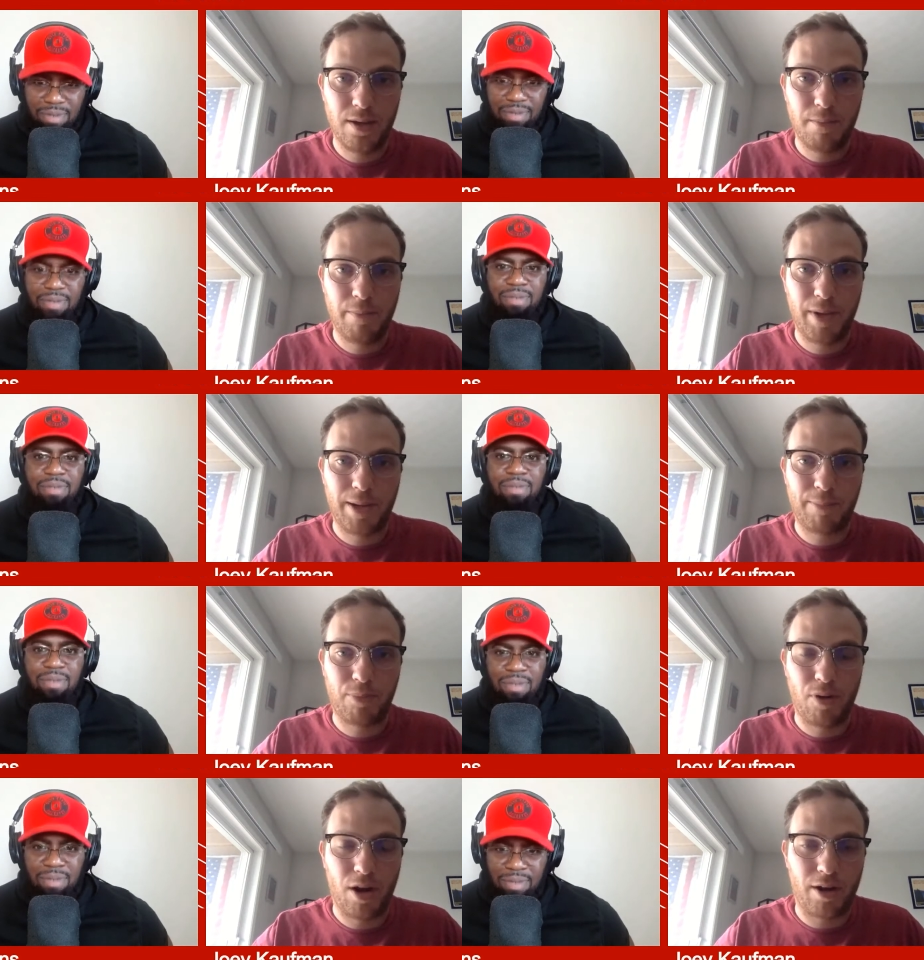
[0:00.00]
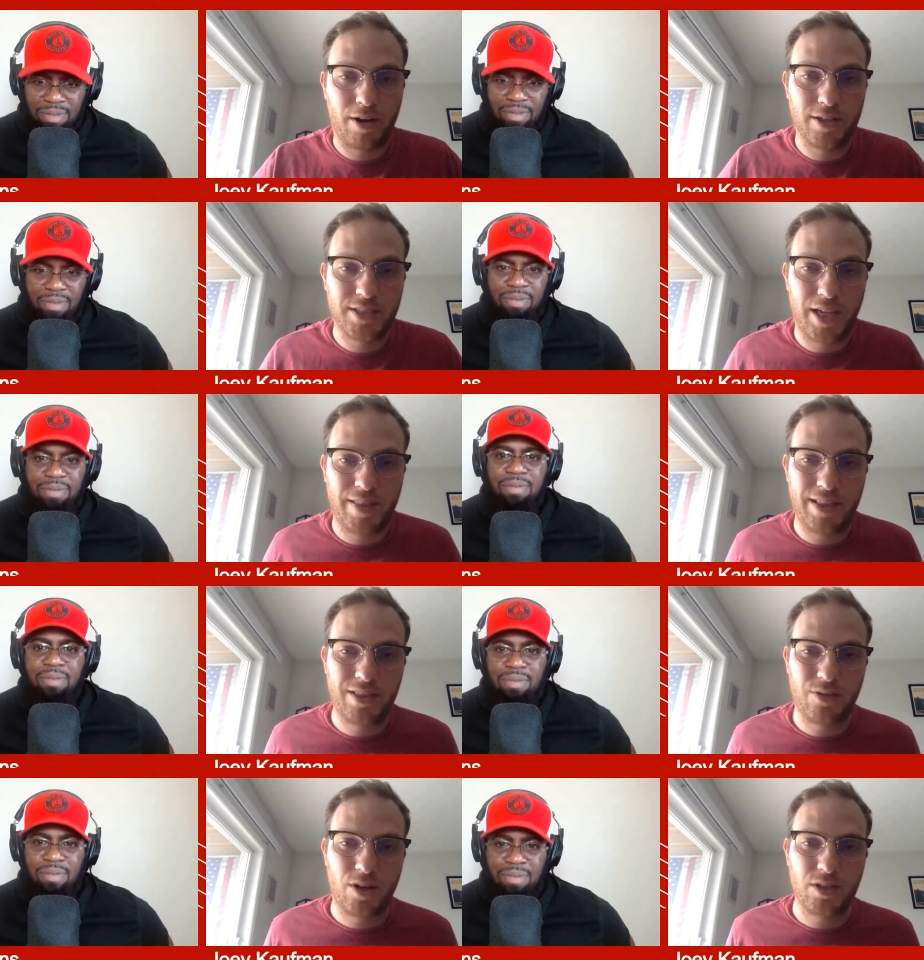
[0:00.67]
Speaker 1: make progress. I
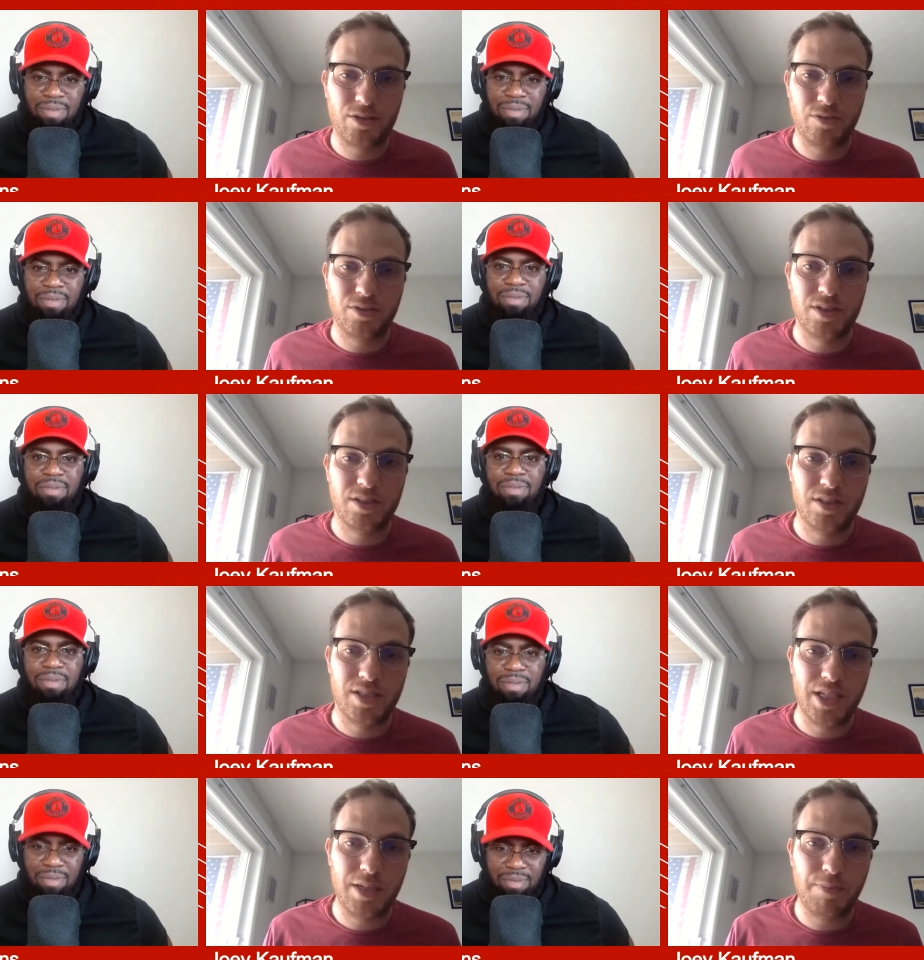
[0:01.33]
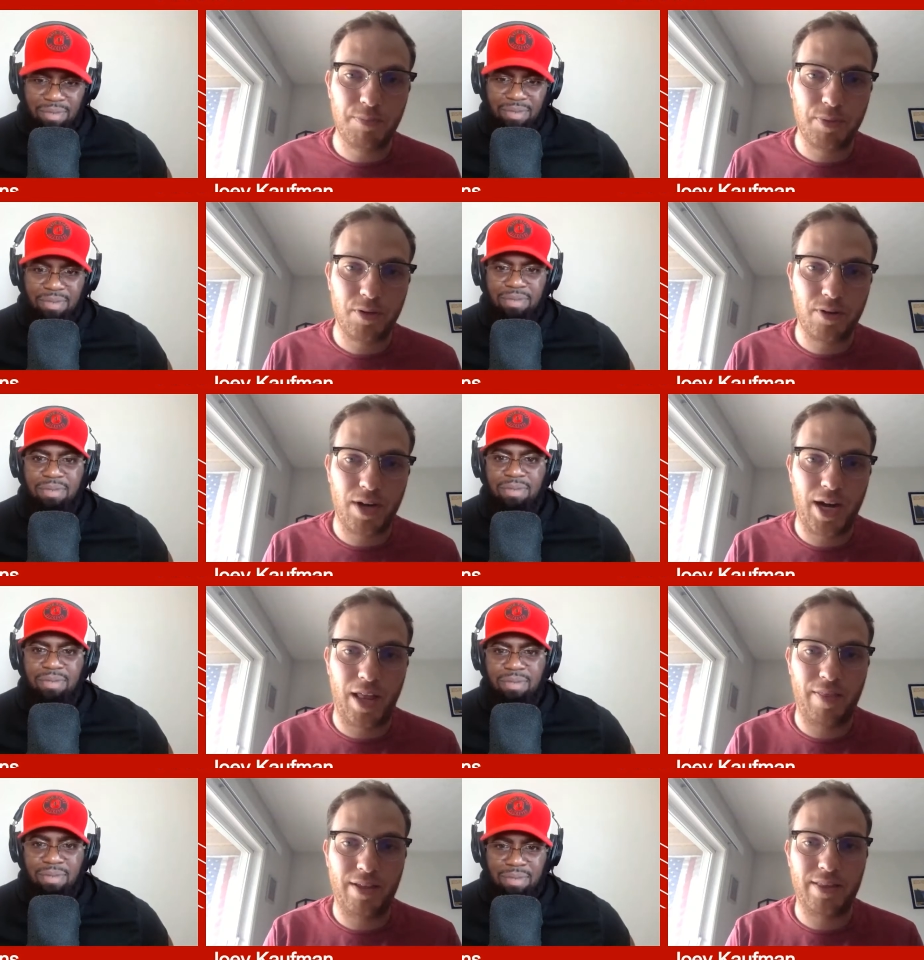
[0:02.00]
think they're also deeper,
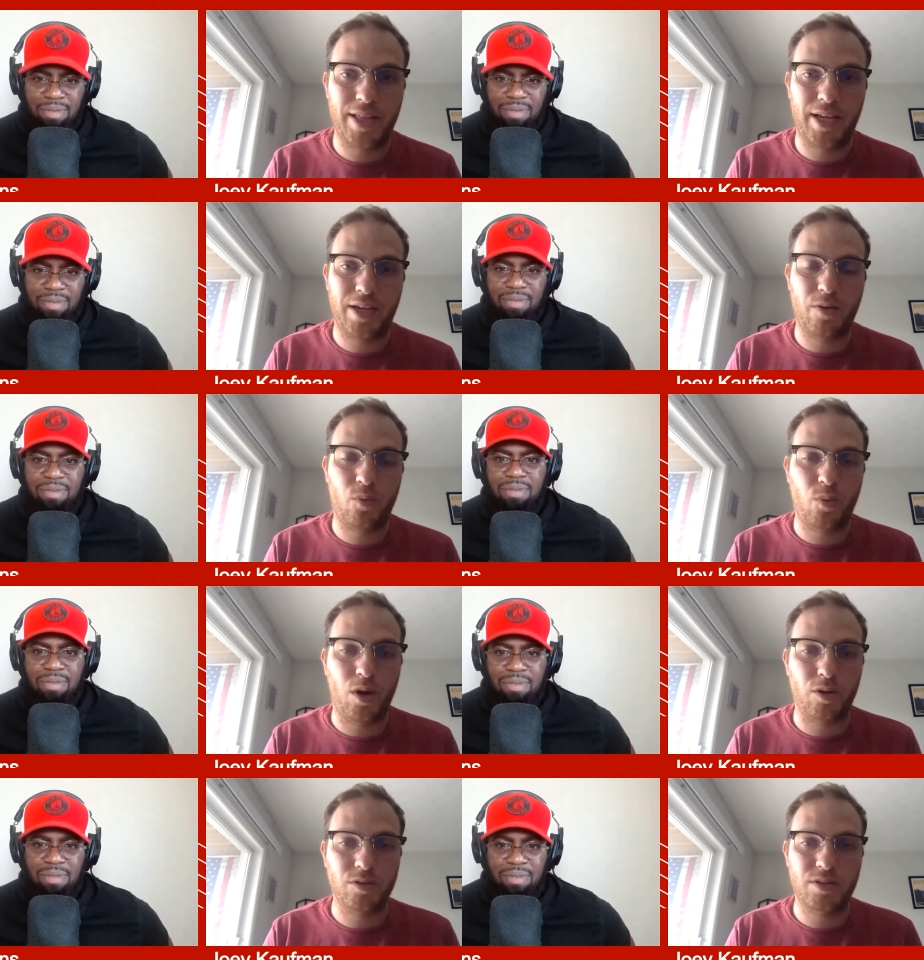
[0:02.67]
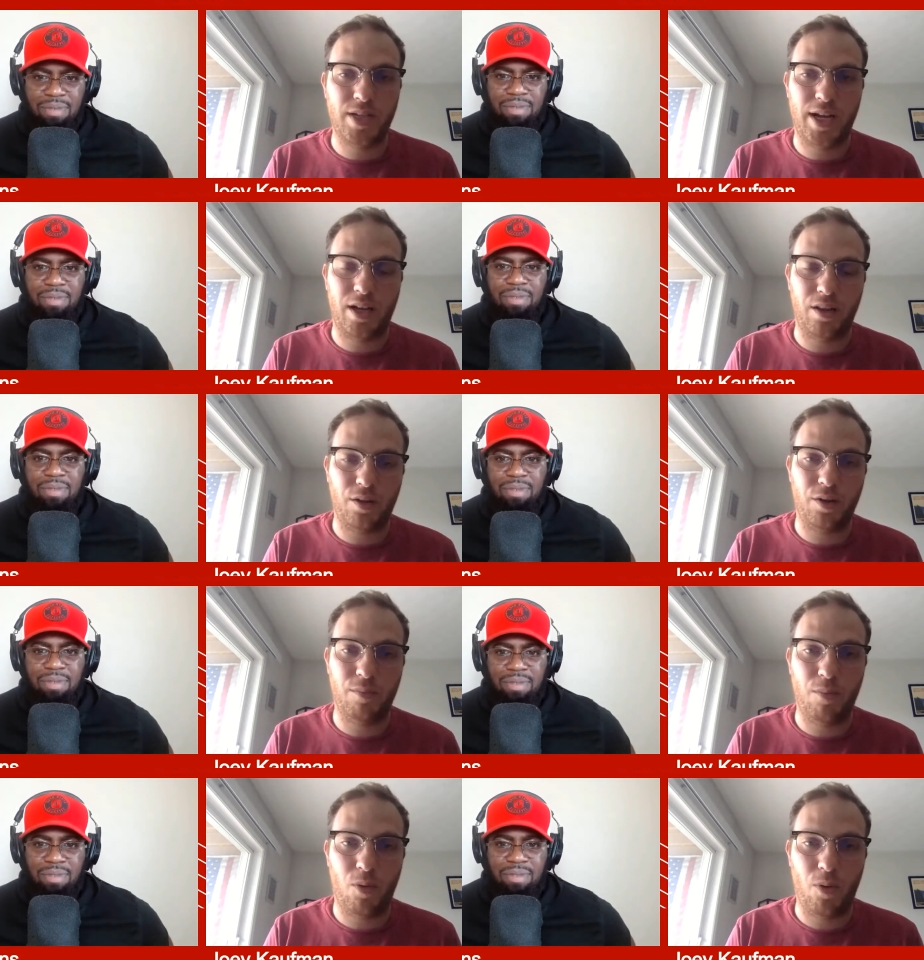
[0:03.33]
and I think they can rotate a
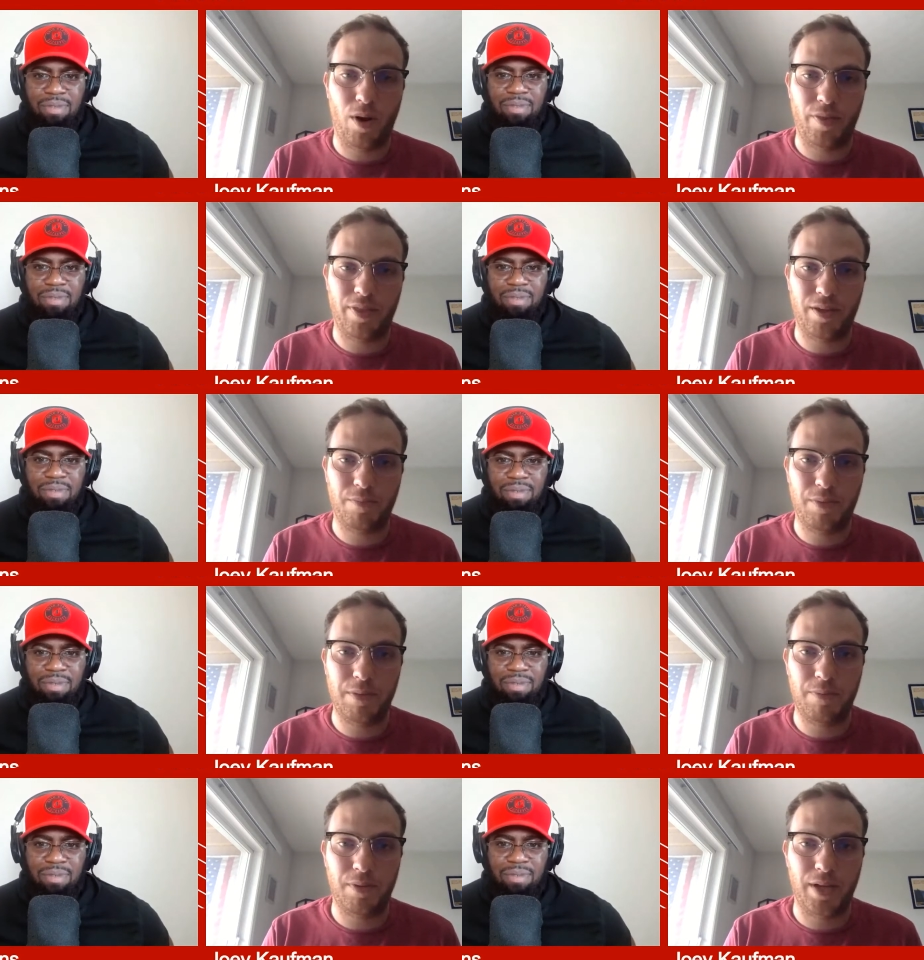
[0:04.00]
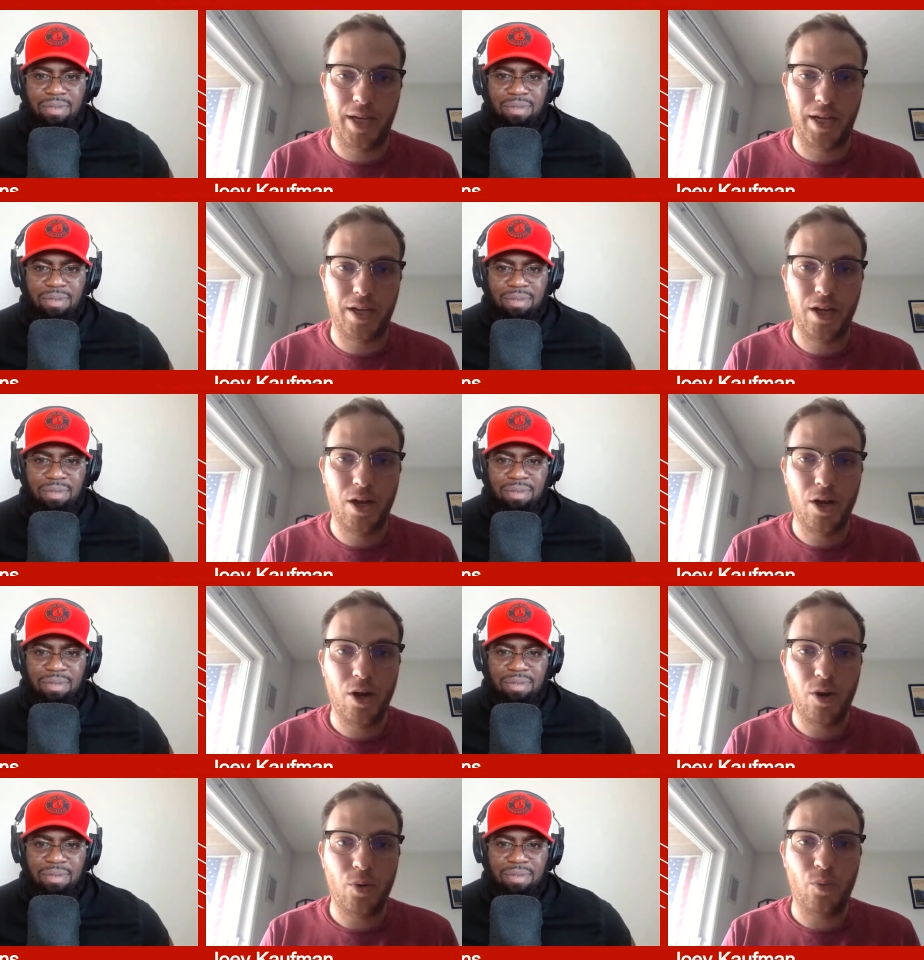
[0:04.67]
little more. I think people like
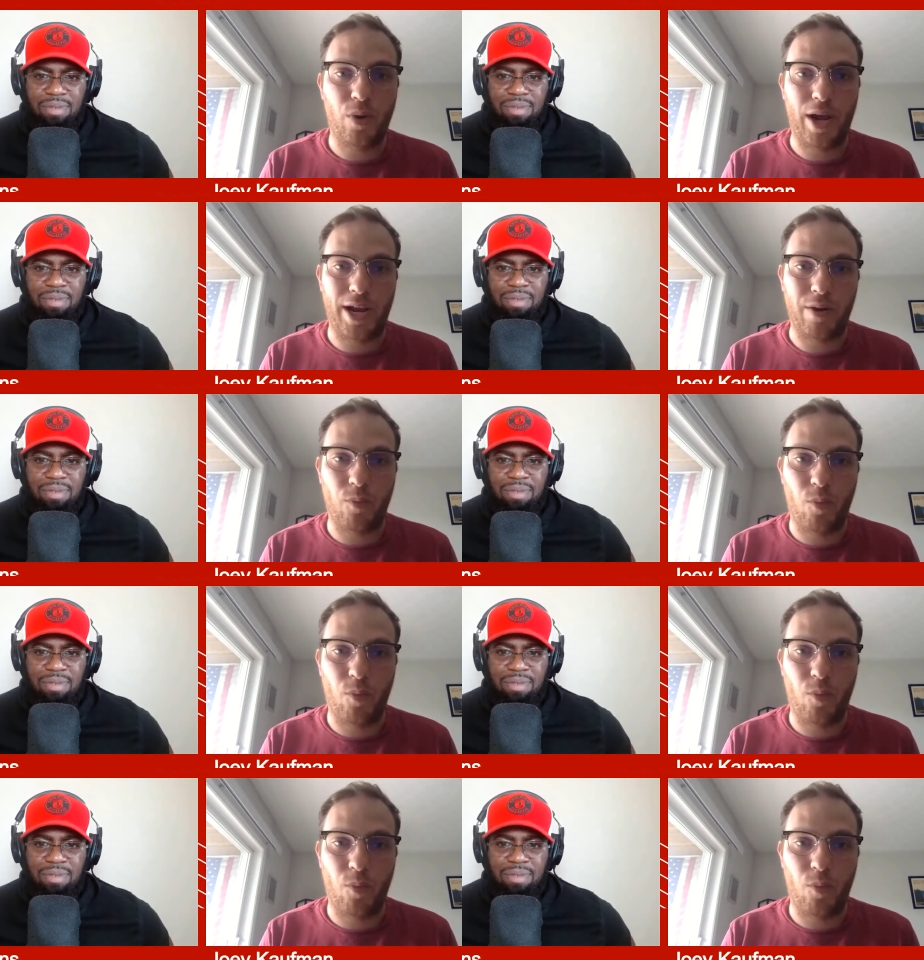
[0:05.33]
Ryan